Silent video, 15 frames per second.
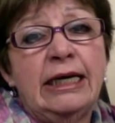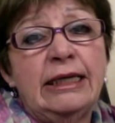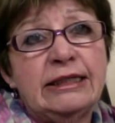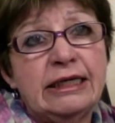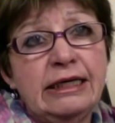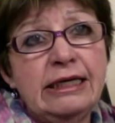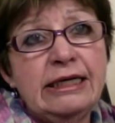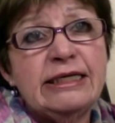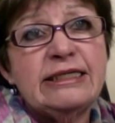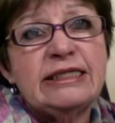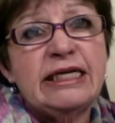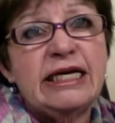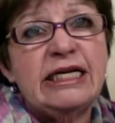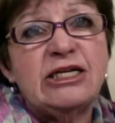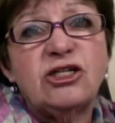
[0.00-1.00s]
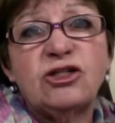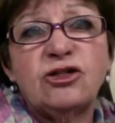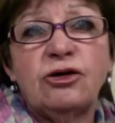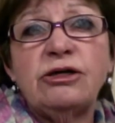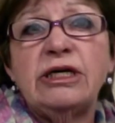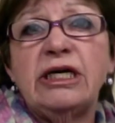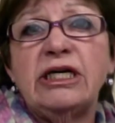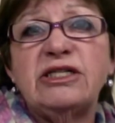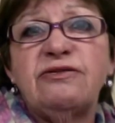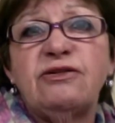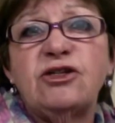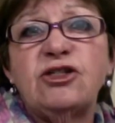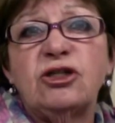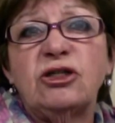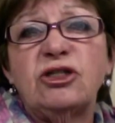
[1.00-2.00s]
Tinnitus leads certain
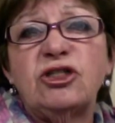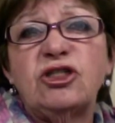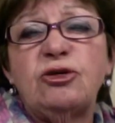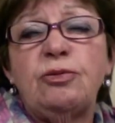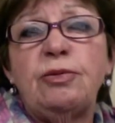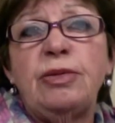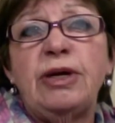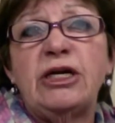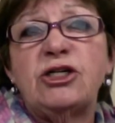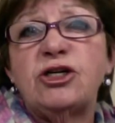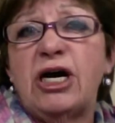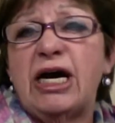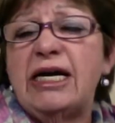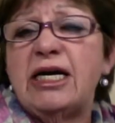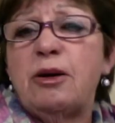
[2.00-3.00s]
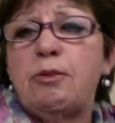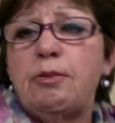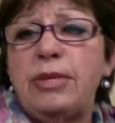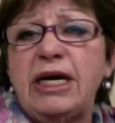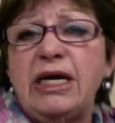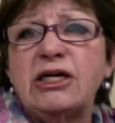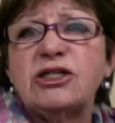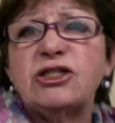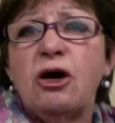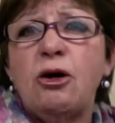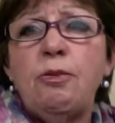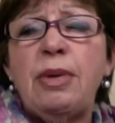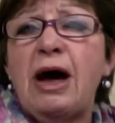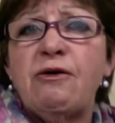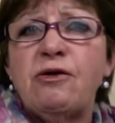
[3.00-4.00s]
individuals to, be, to end up being
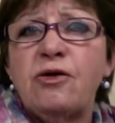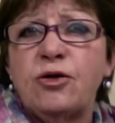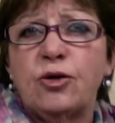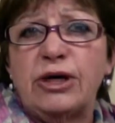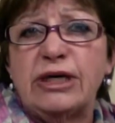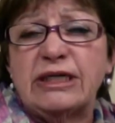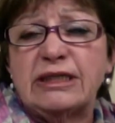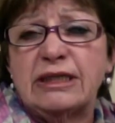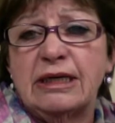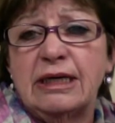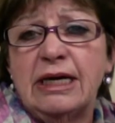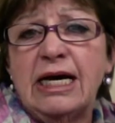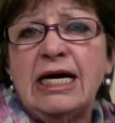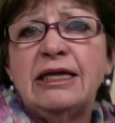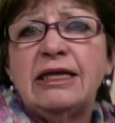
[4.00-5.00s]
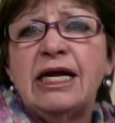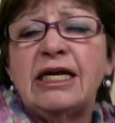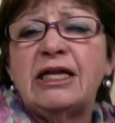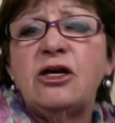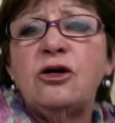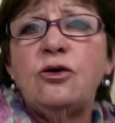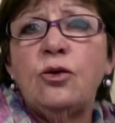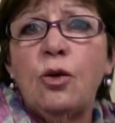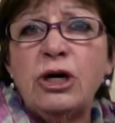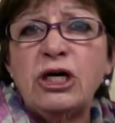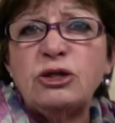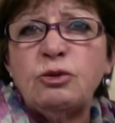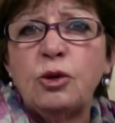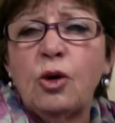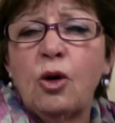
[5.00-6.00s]
so paranoid that the
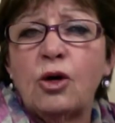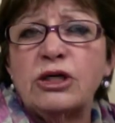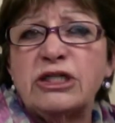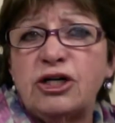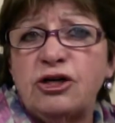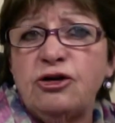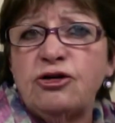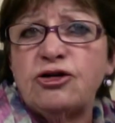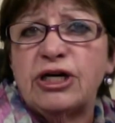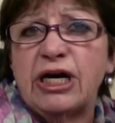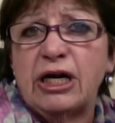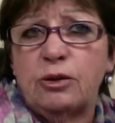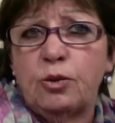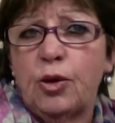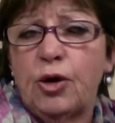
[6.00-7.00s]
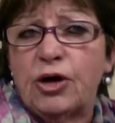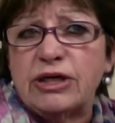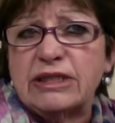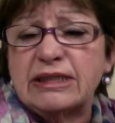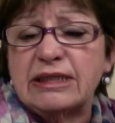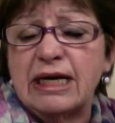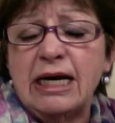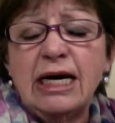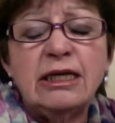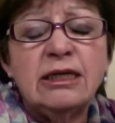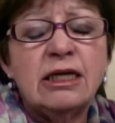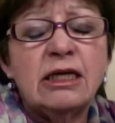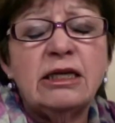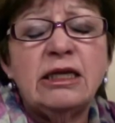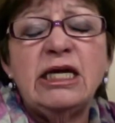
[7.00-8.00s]
noise will continue to get worse,
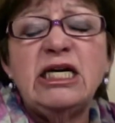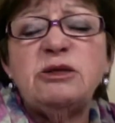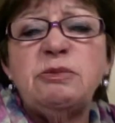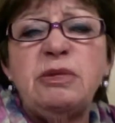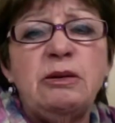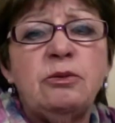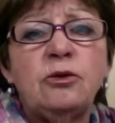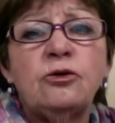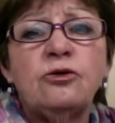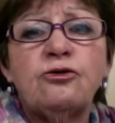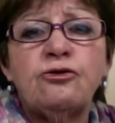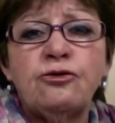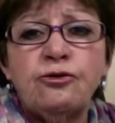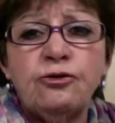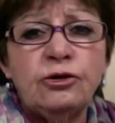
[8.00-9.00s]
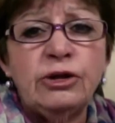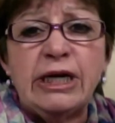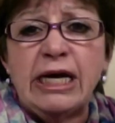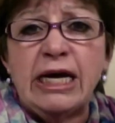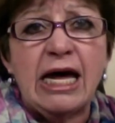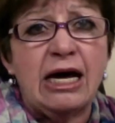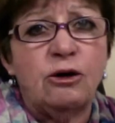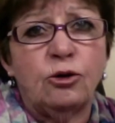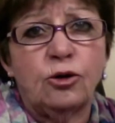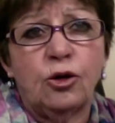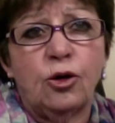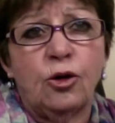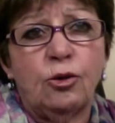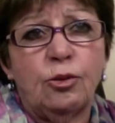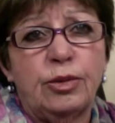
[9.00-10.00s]
that these people truly cannot
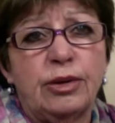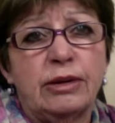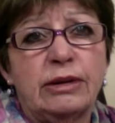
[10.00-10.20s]
cope.